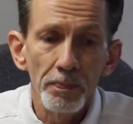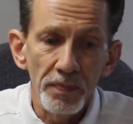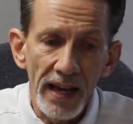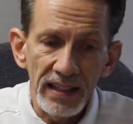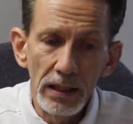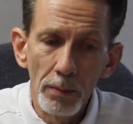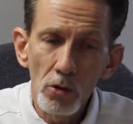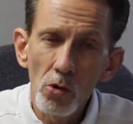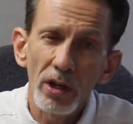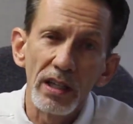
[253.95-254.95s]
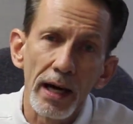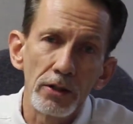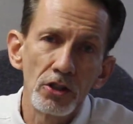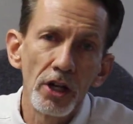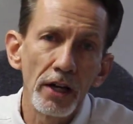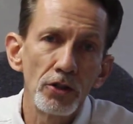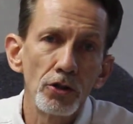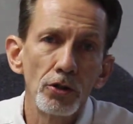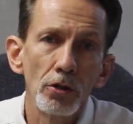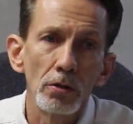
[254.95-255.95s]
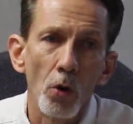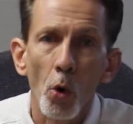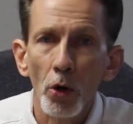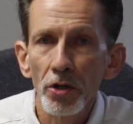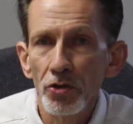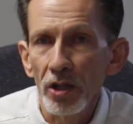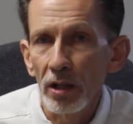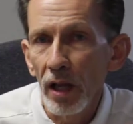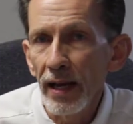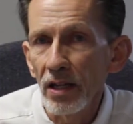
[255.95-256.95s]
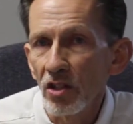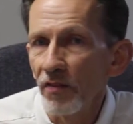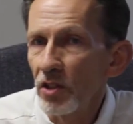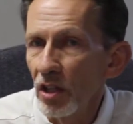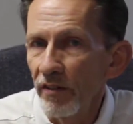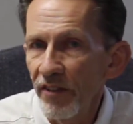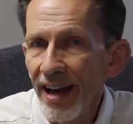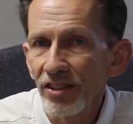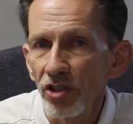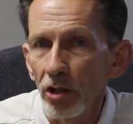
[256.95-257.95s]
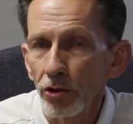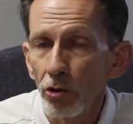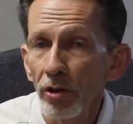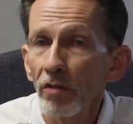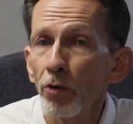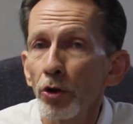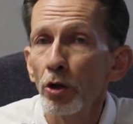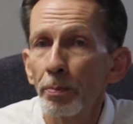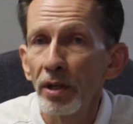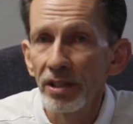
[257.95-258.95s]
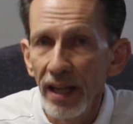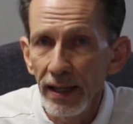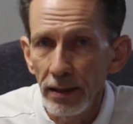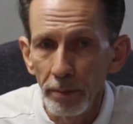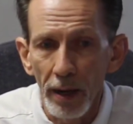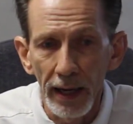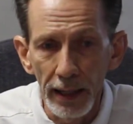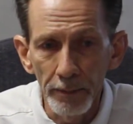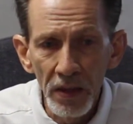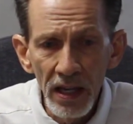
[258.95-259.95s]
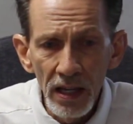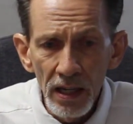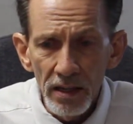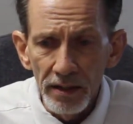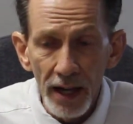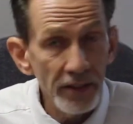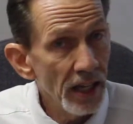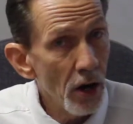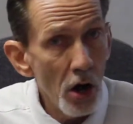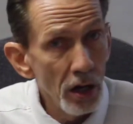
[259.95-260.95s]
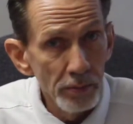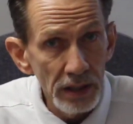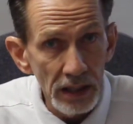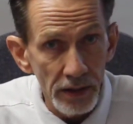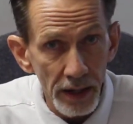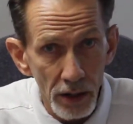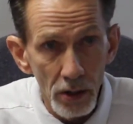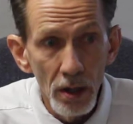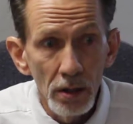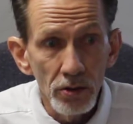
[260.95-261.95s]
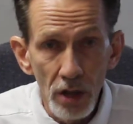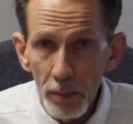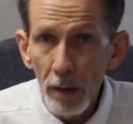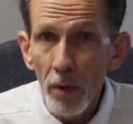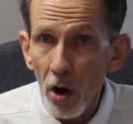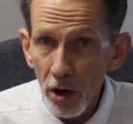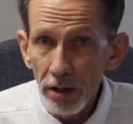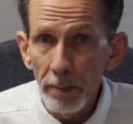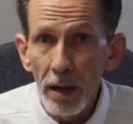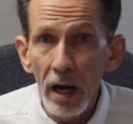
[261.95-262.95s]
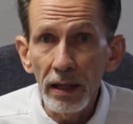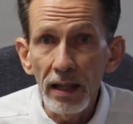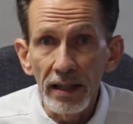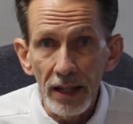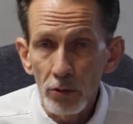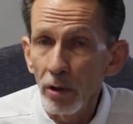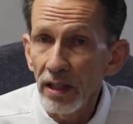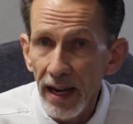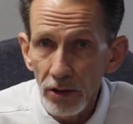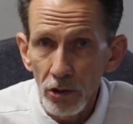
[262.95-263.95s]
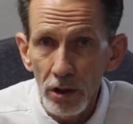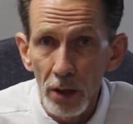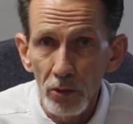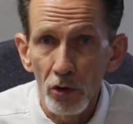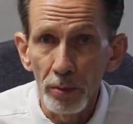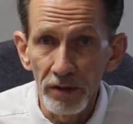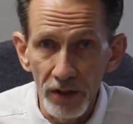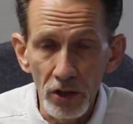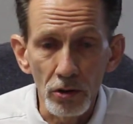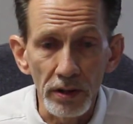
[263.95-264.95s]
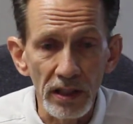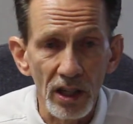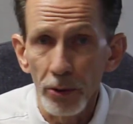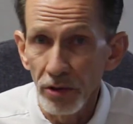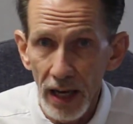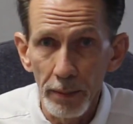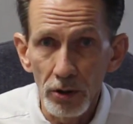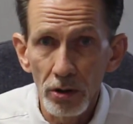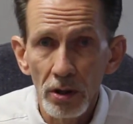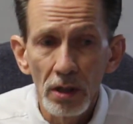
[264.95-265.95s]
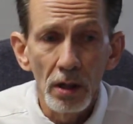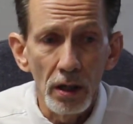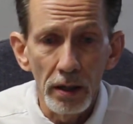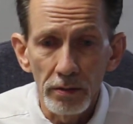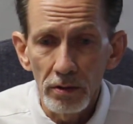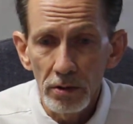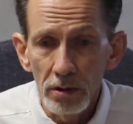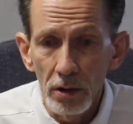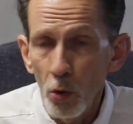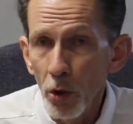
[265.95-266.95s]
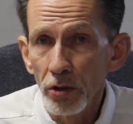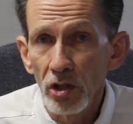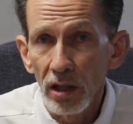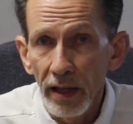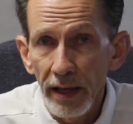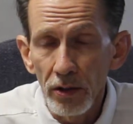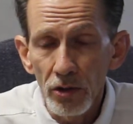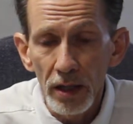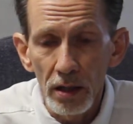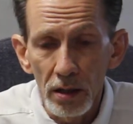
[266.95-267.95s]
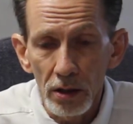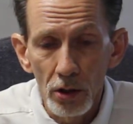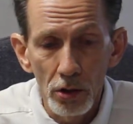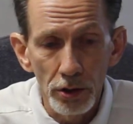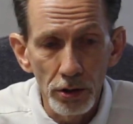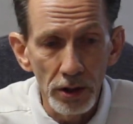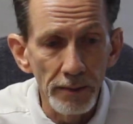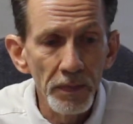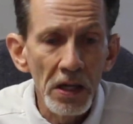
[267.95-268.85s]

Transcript: That chemical cannot touch your organs and glands if it's in a fat cell, so therefore you're protected by it. Not that all of them get there. Some of them are in the body, and that's where cancer comes from eventually, and other damage to organs and glands that occur to you.